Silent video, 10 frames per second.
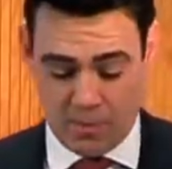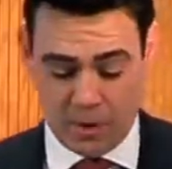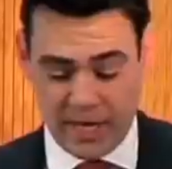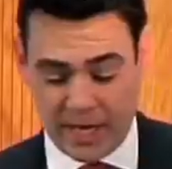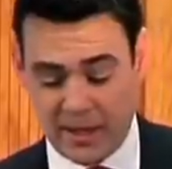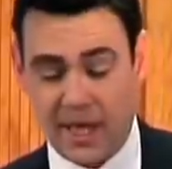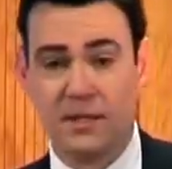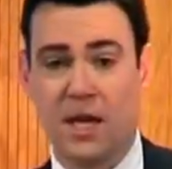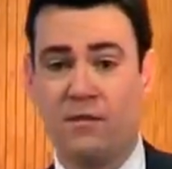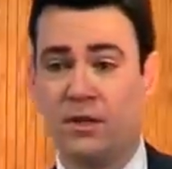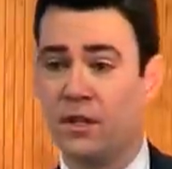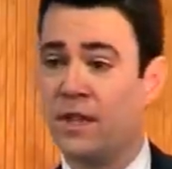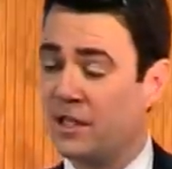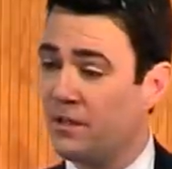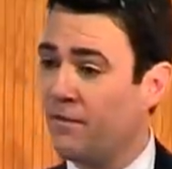protect their savings, and
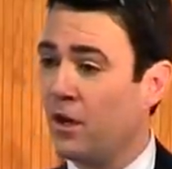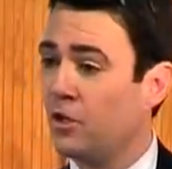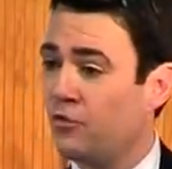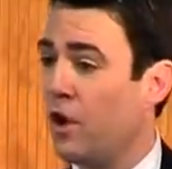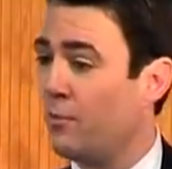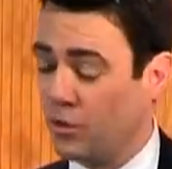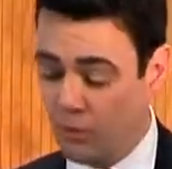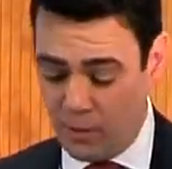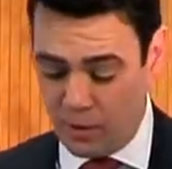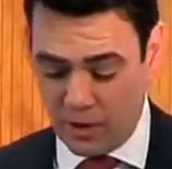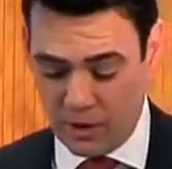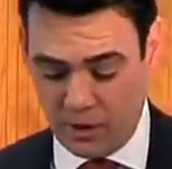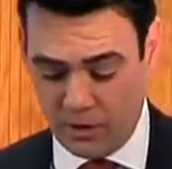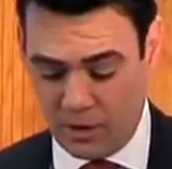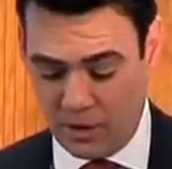that's the voluntary option we will
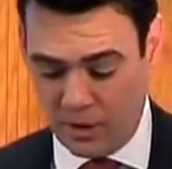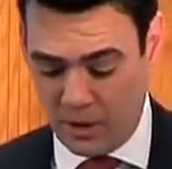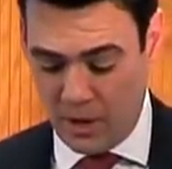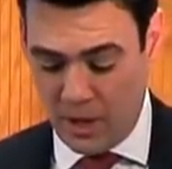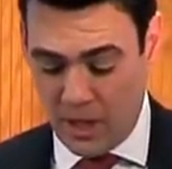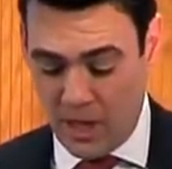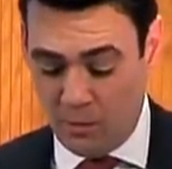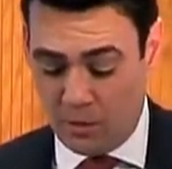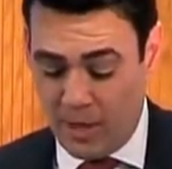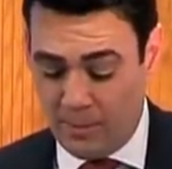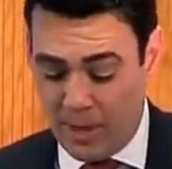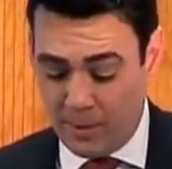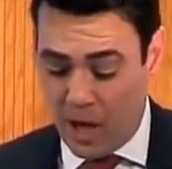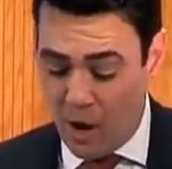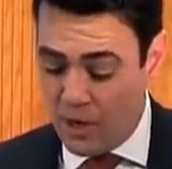consult on. It would mean
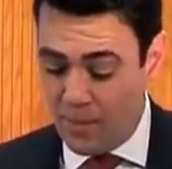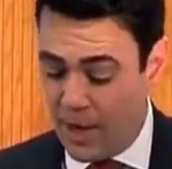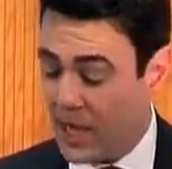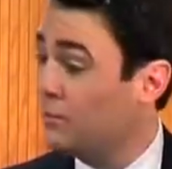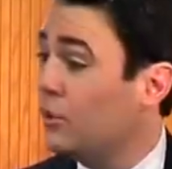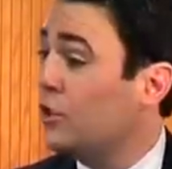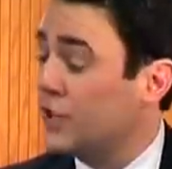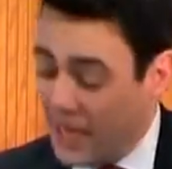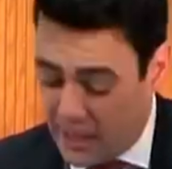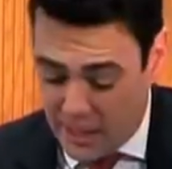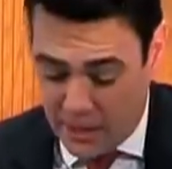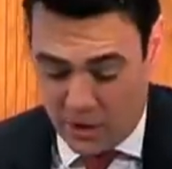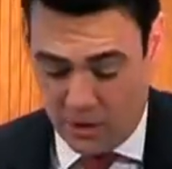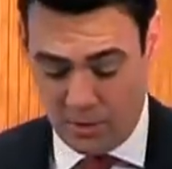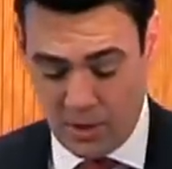people only pay as much as they need
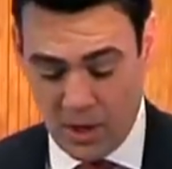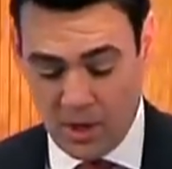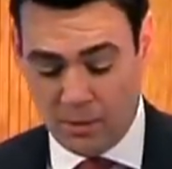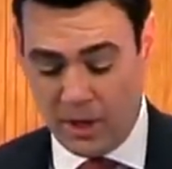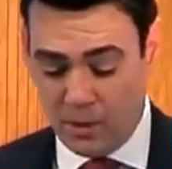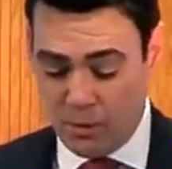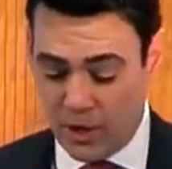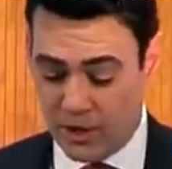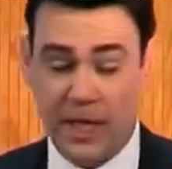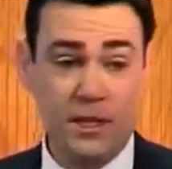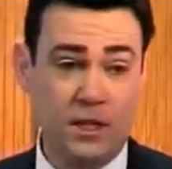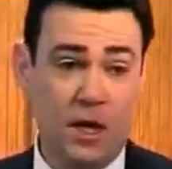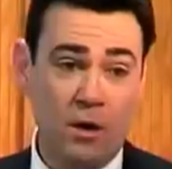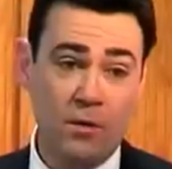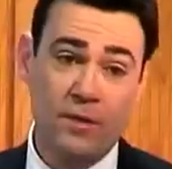to, but in the worst case
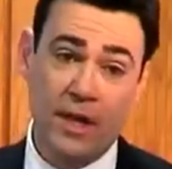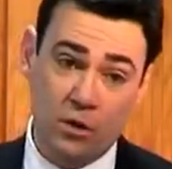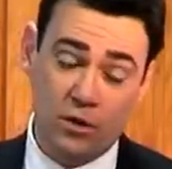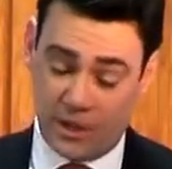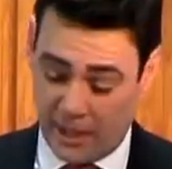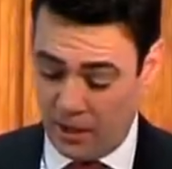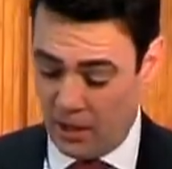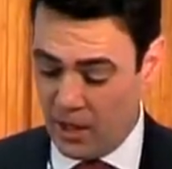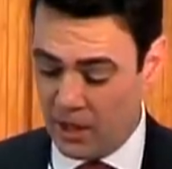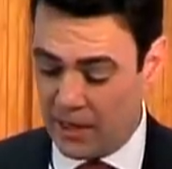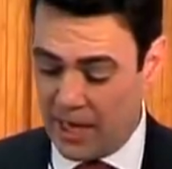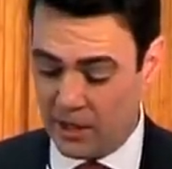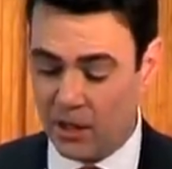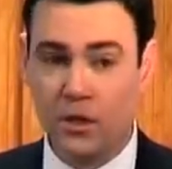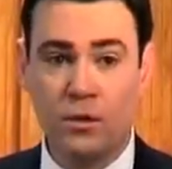scenario, they could still
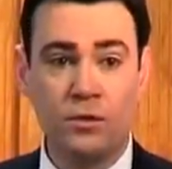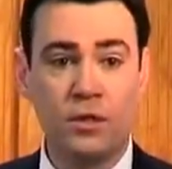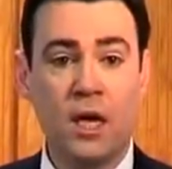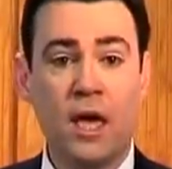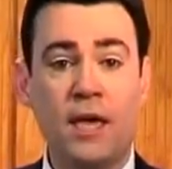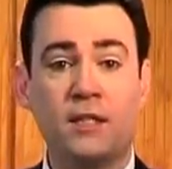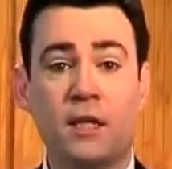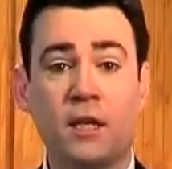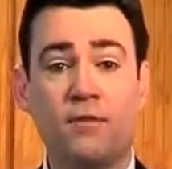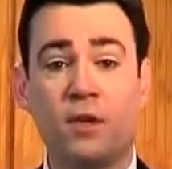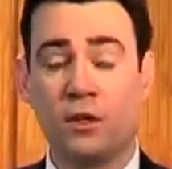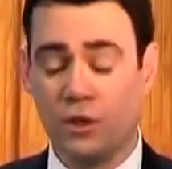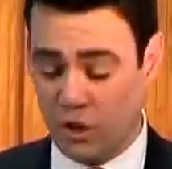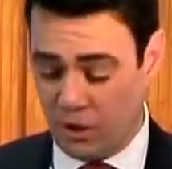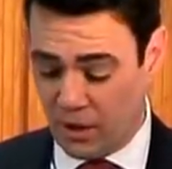stand to lose a
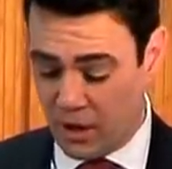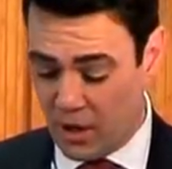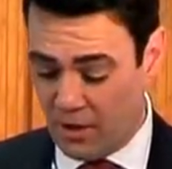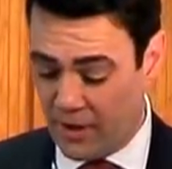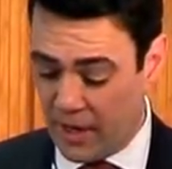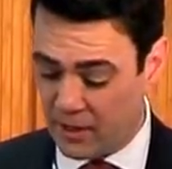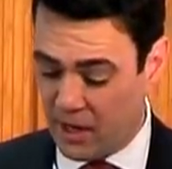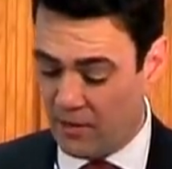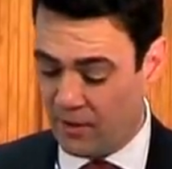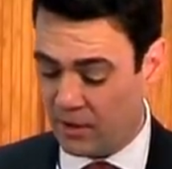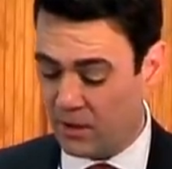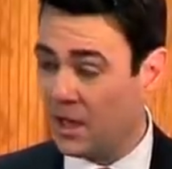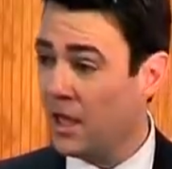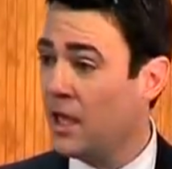significant chunk of their savings.